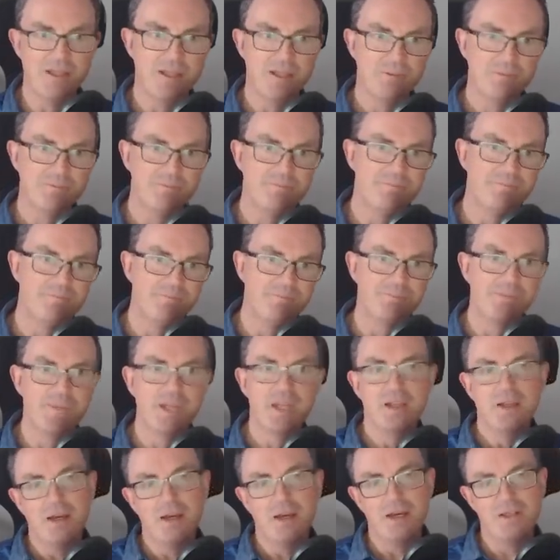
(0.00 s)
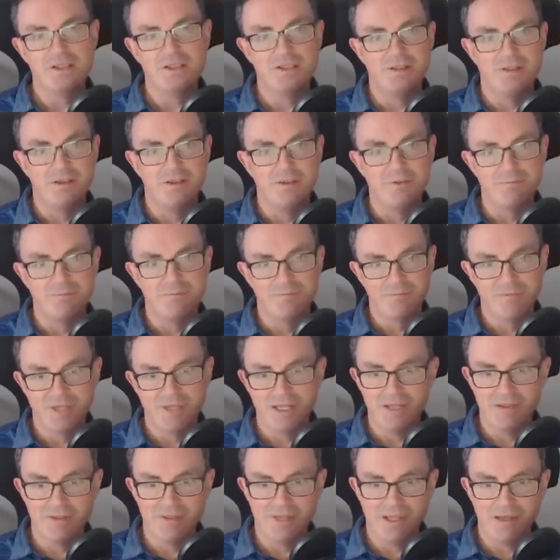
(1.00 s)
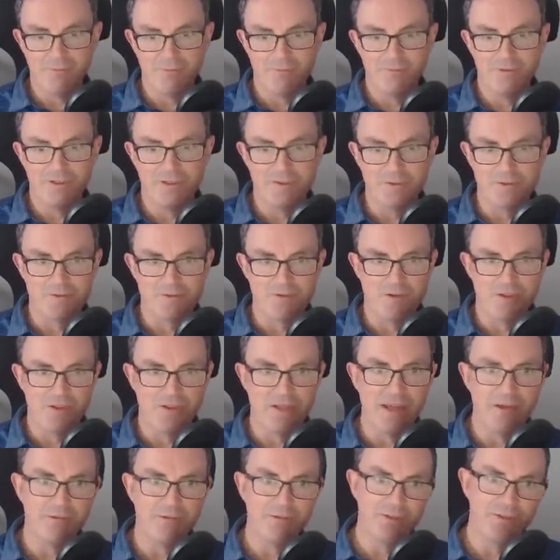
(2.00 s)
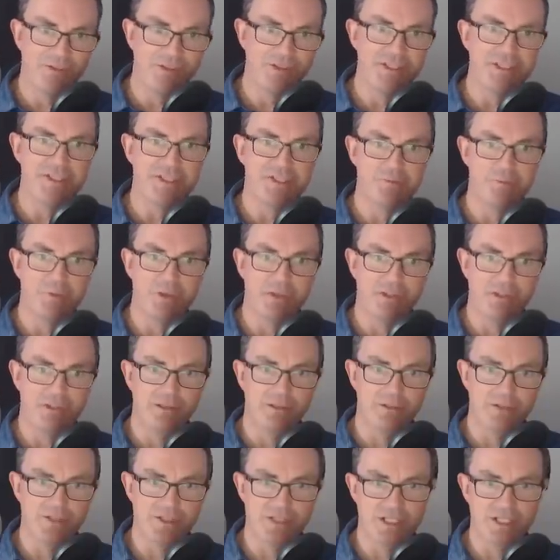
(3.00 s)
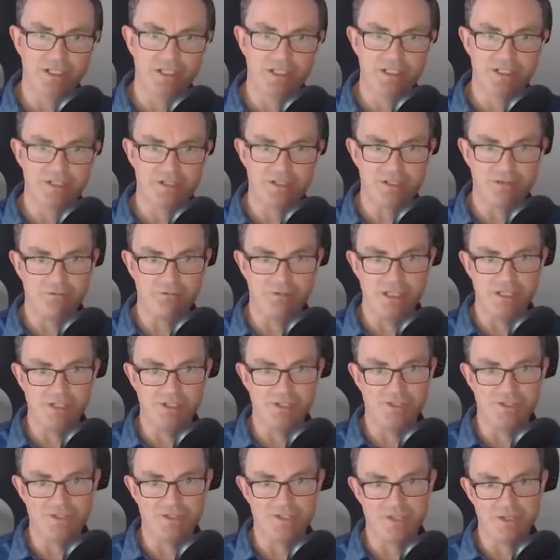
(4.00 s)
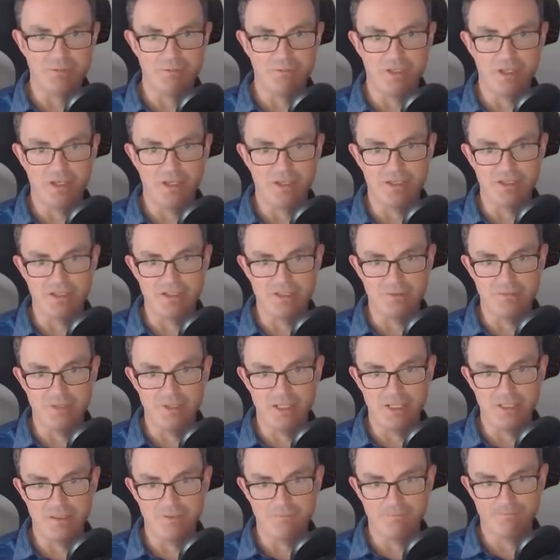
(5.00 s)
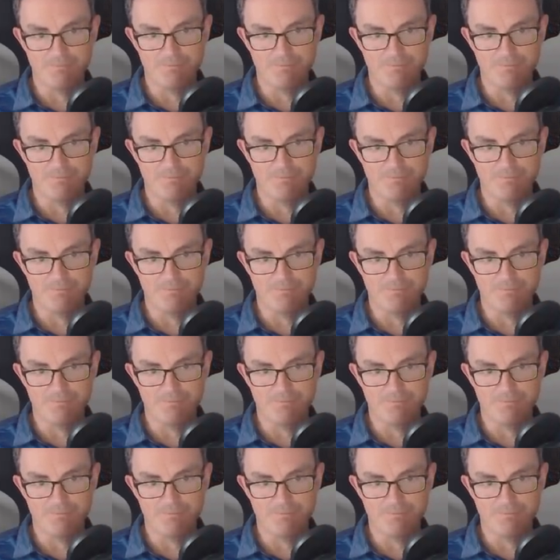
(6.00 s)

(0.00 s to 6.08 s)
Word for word: Hmm, I don't know. That that feels that this one looks like it's the region sum line to me.